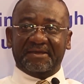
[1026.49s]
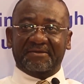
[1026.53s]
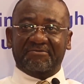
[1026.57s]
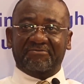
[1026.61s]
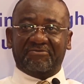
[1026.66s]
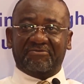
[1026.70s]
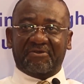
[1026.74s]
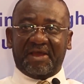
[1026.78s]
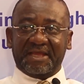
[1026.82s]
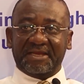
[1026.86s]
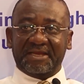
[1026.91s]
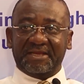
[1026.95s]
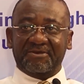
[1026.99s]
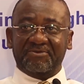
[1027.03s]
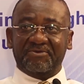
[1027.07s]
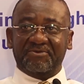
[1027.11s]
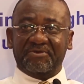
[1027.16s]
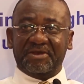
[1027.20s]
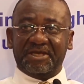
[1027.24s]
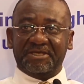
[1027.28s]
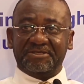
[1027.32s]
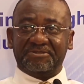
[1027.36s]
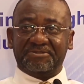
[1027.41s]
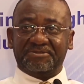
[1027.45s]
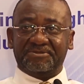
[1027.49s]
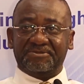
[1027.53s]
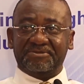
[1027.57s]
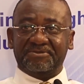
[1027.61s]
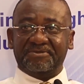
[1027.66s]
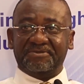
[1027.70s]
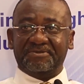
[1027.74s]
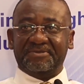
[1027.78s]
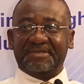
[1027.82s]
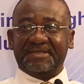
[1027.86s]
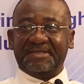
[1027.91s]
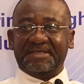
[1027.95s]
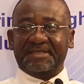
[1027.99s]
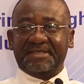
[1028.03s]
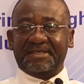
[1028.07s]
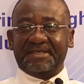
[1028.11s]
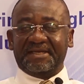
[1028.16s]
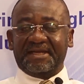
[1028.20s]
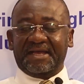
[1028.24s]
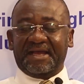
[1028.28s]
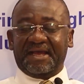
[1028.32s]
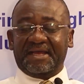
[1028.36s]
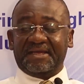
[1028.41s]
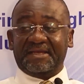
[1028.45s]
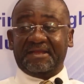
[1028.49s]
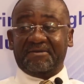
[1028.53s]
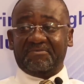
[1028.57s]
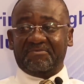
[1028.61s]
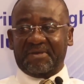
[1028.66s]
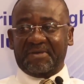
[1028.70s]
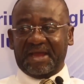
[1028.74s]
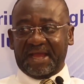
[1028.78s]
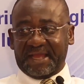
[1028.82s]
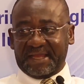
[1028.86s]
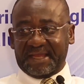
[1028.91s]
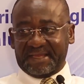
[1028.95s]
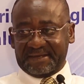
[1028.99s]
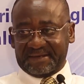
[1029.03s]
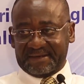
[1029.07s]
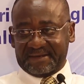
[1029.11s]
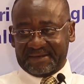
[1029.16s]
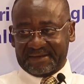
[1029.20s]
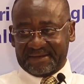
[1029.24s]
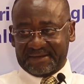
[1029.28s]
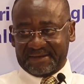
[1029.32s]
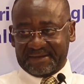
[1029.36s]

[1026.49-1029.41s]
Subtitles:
finding ways to undermine